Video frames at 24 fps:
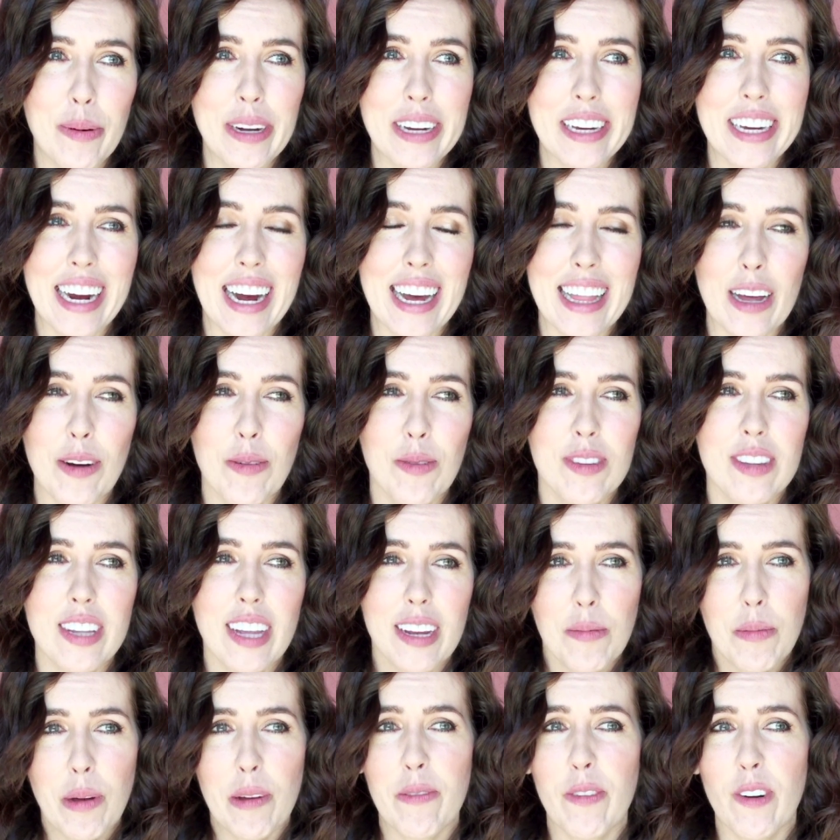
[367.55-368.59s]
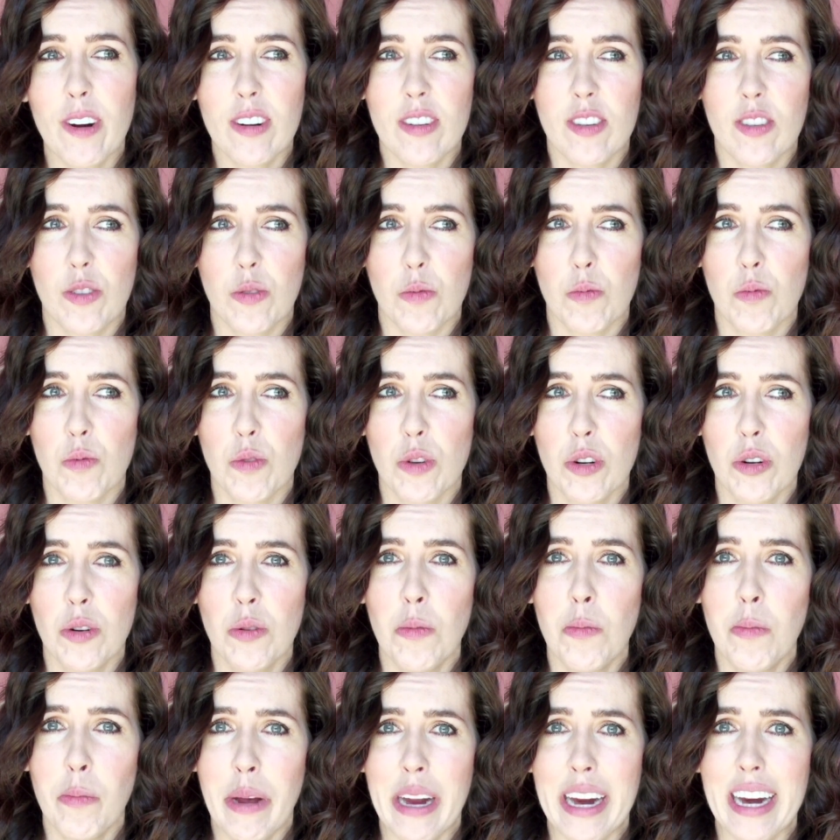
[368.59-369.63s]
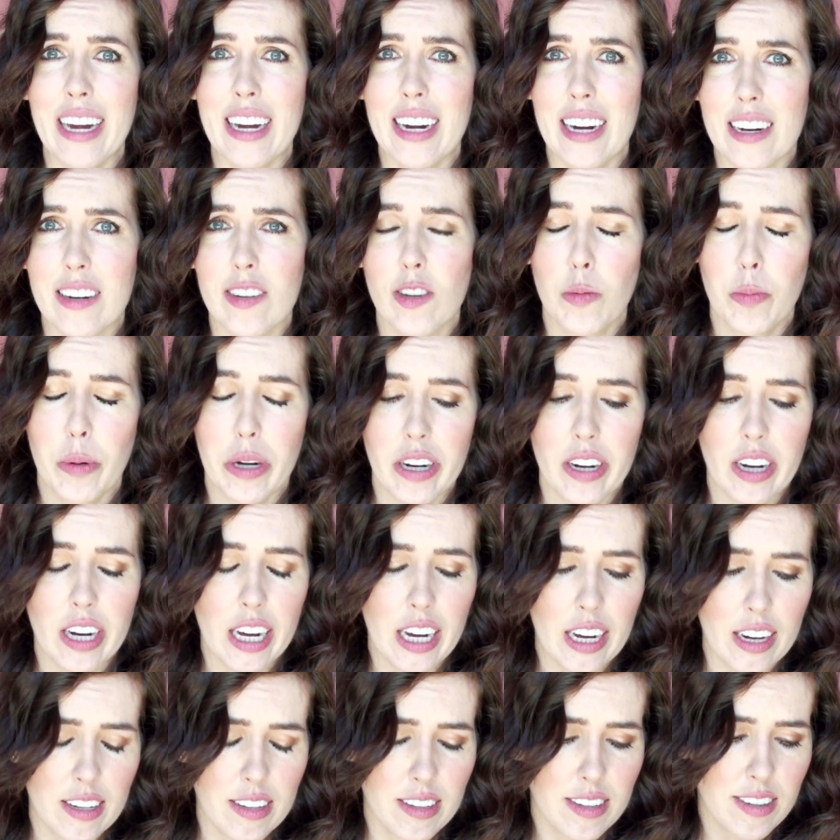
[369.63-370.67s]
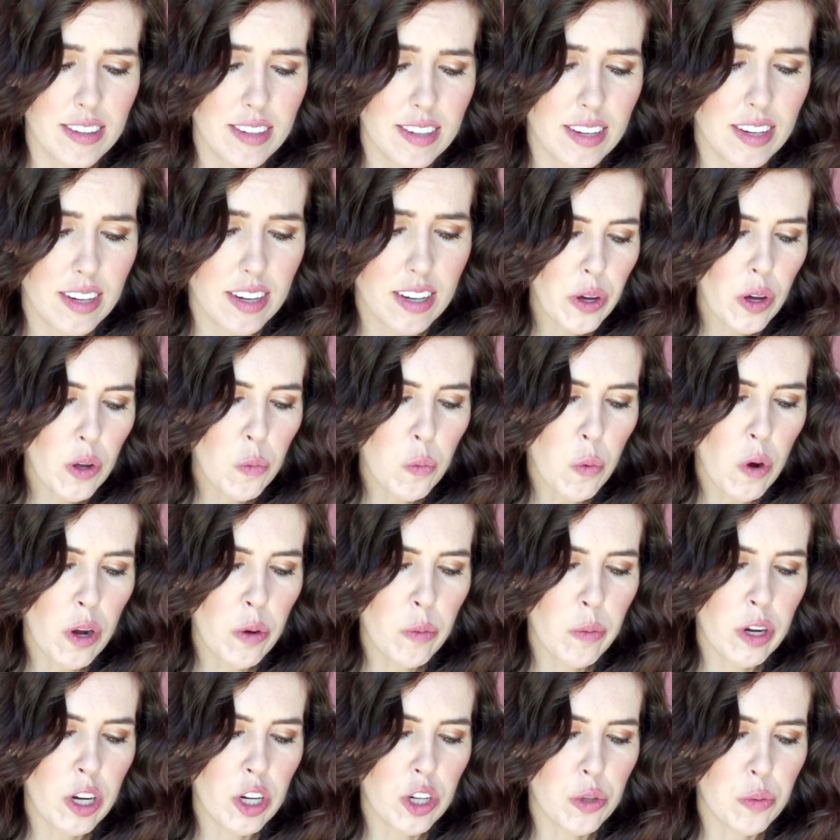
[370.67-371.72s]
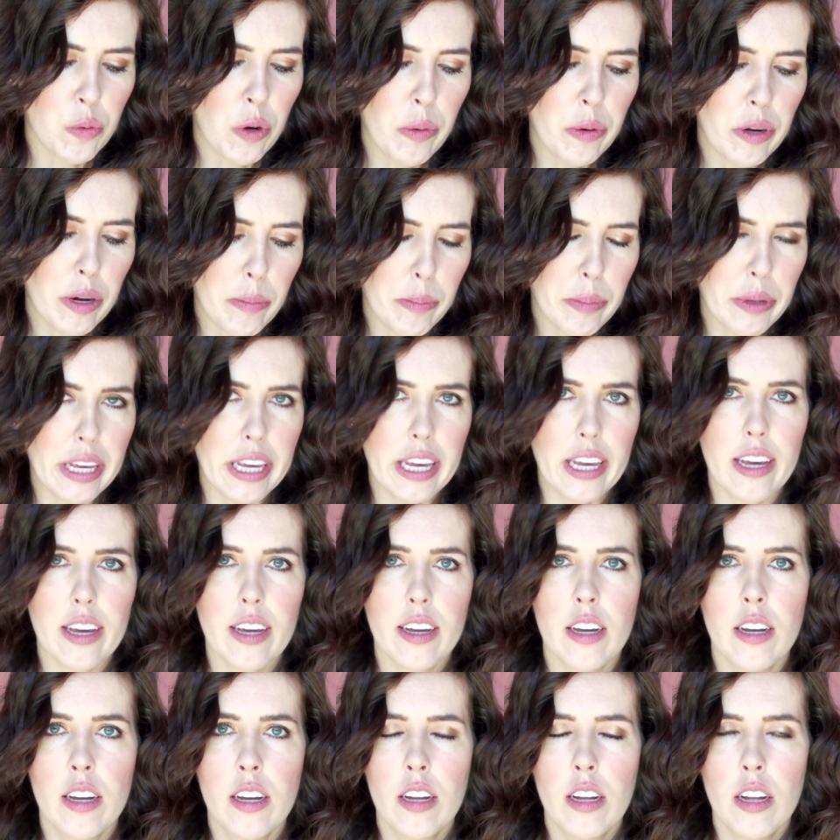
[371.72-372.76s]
But yeah, that was like my first roommate experience. If you had one wish, what would it be?